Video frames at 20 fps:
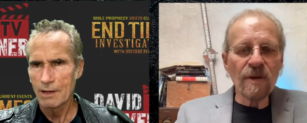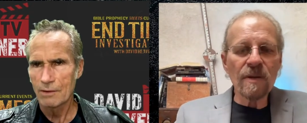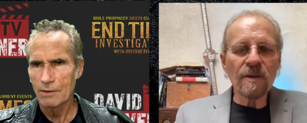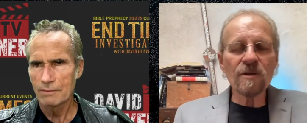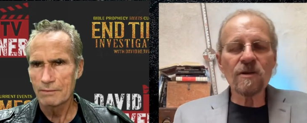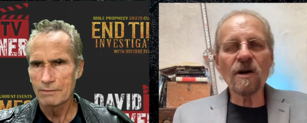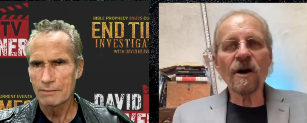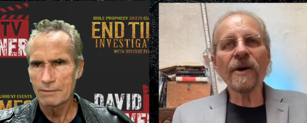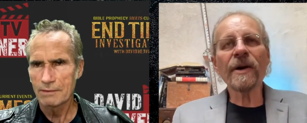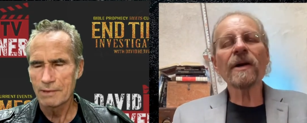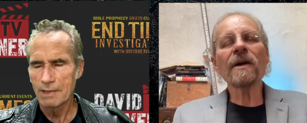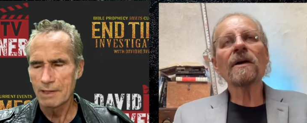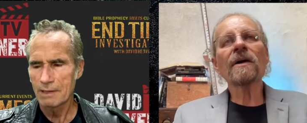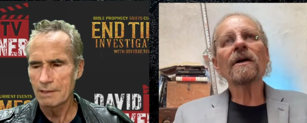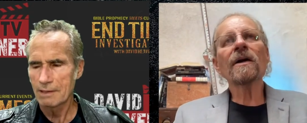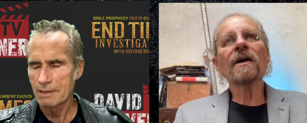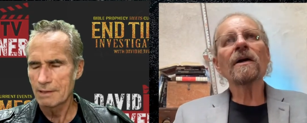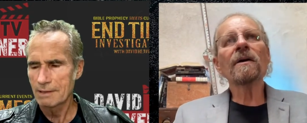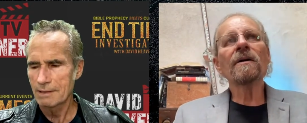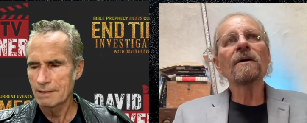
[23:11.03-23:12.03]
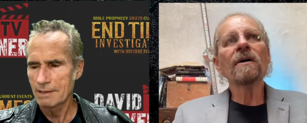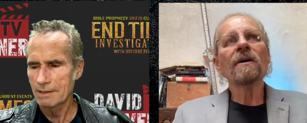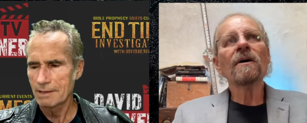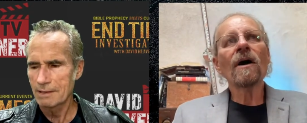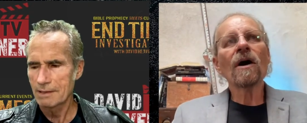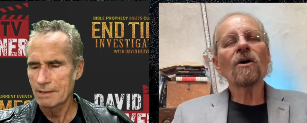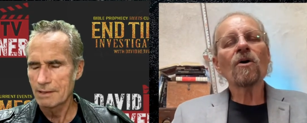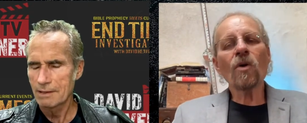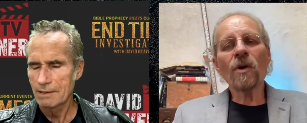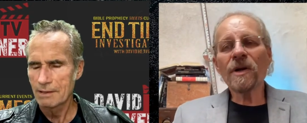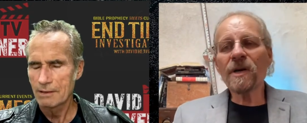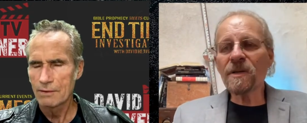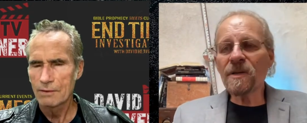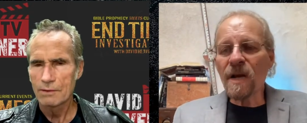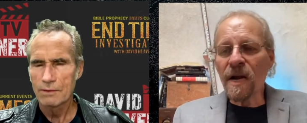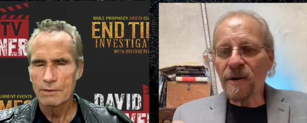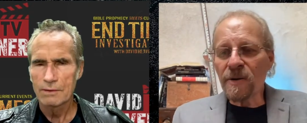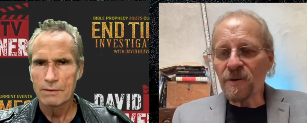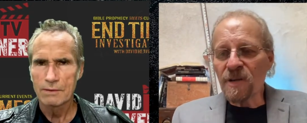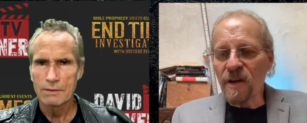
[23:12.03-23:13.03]
Speaker 1: Oh, sorry. He, according to
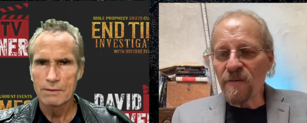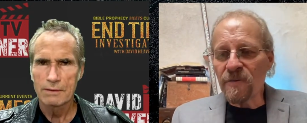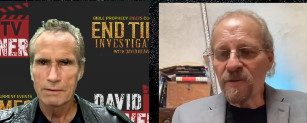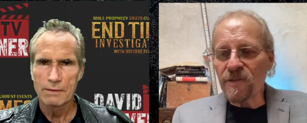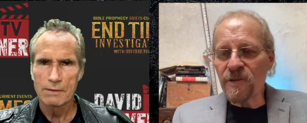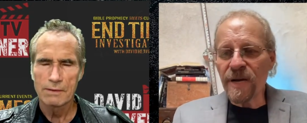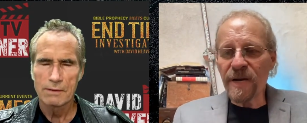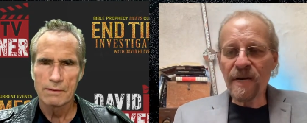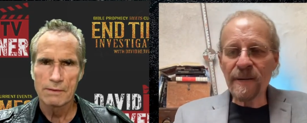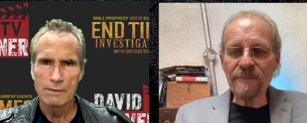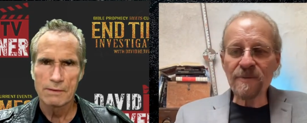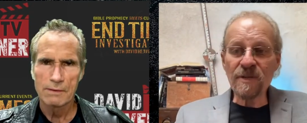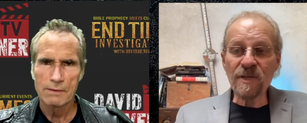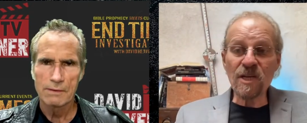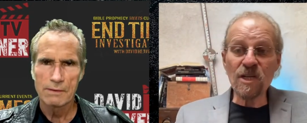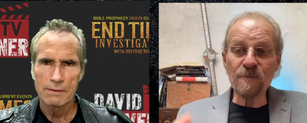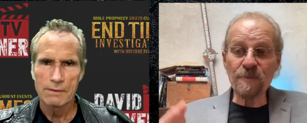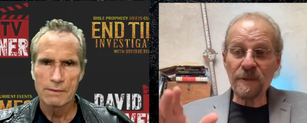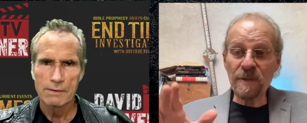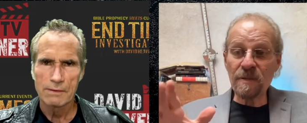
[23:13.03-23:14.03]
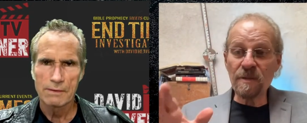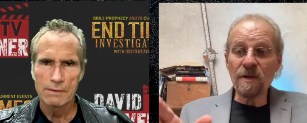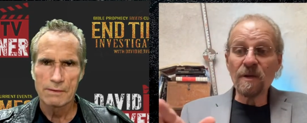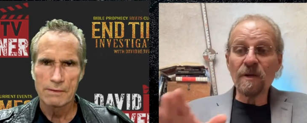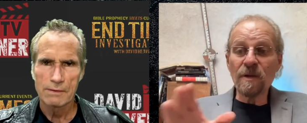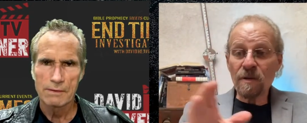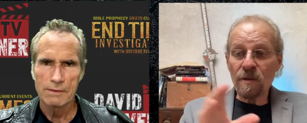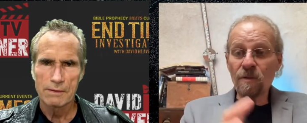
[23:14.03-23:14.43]
Dr. David Jacobs, and he's been